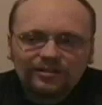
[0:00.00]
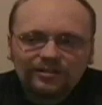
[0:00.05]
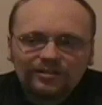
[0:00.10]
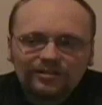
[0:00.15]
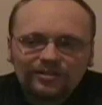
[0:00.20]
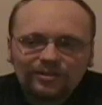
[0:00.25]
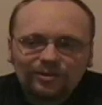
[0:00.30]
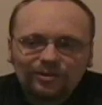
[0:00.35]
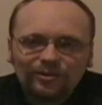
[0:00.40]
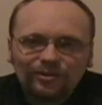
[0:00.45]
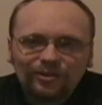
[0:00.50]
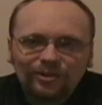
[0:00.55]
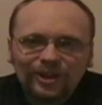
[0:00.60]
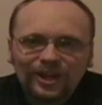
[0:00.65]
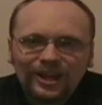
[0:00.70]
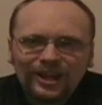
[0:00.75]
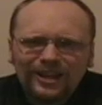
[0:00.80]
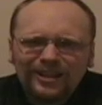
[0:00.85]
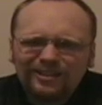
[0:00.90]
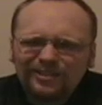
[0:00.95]
social
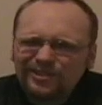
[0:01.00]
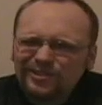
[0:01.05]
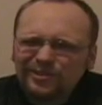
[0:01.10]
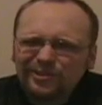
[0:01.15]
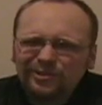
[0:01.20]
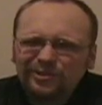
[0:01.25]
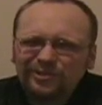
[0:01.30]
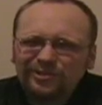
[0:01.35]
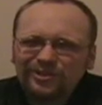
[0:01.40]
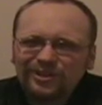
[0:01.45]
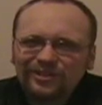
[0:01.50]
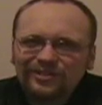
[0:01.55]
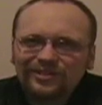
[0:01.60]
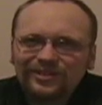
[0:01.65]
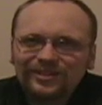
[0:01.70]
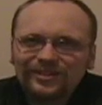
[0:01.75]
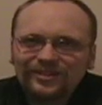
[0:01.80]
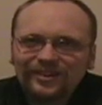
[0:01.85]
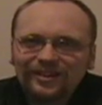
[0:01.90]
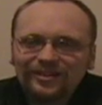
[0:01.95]
gain or social
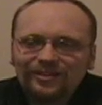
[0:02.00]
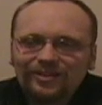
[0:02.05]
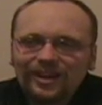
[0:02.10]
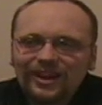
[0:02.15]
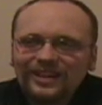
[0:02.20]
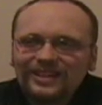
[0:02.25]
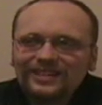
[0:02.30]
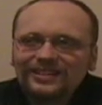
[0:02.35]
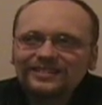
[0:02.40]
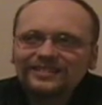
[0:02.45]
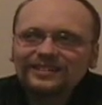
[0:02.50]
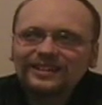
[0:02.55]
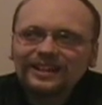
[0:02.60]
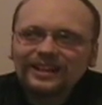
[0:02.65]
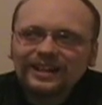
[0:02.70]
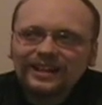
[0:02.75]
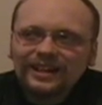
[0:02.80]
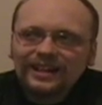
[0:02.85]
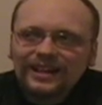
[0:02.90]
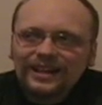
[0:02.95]
justice. I don't know.
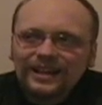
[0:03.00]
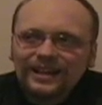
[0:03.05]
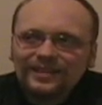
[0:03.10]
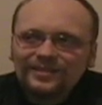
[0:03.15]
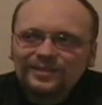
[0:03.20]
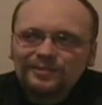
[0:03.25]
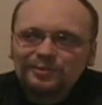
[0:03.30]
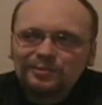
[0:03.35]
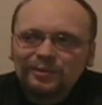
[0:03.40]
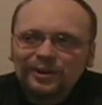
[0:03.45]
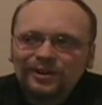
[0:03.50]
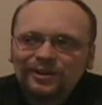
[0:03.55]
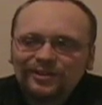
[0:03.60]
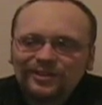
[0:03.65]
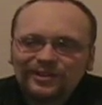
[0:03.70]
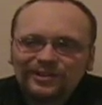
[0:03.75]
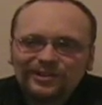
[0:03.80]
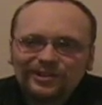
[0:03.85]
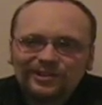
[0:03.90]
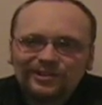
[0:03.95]
It seems better
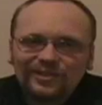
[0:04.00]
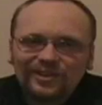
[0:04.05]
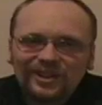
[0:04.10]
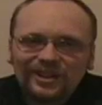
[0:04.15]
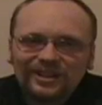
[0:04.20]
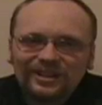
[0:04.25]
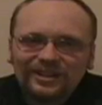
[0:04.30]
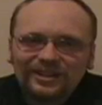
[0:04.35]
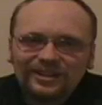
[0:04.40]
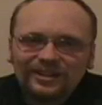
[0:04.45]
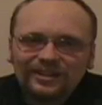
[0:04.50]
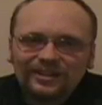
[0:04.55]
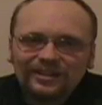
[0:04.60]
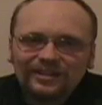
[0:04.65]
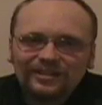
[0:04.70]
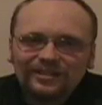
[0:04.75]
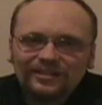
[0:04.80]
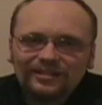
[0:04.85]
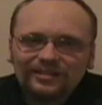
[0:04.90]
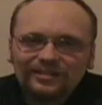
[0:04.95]
than just like
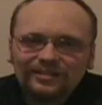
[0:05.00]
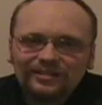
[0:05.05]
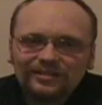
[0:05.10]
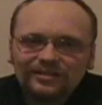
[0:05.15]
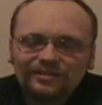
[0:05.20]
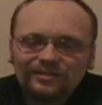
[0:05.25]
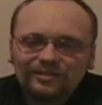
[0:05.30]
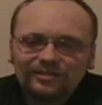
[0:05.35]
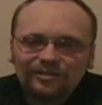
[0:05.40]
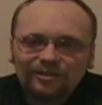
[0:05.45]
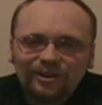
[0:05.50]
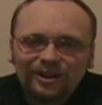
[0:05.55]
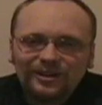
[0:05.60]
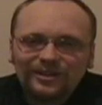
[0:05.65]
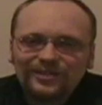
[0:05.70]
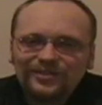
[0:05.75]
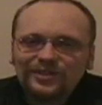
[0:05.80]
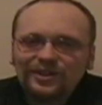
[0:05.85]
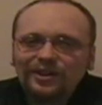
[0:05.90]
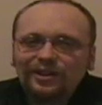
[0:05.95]

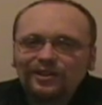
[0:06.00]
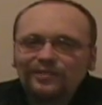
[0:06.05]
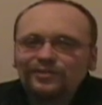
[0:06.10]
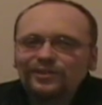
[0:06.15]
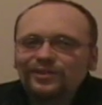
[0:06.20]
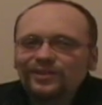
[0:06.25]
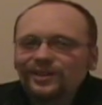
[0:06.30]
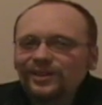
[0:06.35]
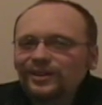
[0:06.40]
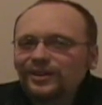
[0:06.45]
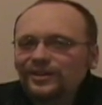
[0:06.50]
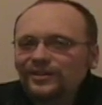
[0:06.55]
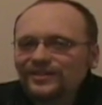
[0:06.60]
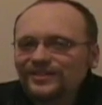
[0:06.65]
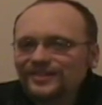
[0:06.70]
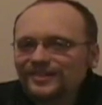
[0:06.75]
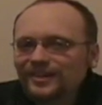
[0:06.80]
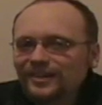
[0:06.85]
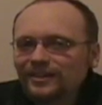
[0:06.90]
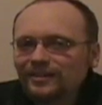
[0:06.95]
trying to sell everything all
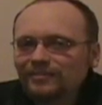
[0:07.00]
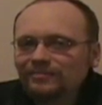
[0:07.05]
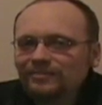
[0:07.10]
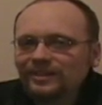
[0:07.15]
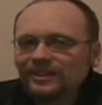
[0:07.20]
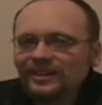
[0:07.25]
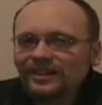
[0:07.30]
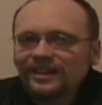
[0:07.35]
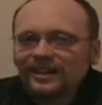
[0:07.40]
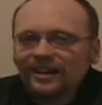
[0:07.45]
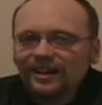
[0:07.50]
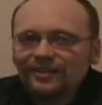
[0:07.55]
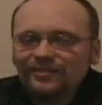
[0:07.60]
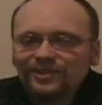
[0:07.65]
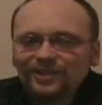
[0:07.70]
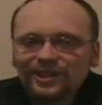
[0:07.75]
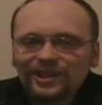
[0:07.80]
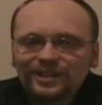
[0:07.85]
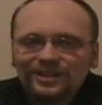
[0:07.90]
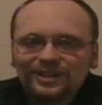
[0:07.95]
the time. I
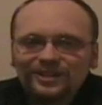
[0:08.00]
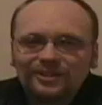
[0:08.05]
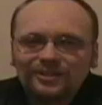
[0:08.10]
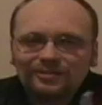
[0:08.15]
feel like,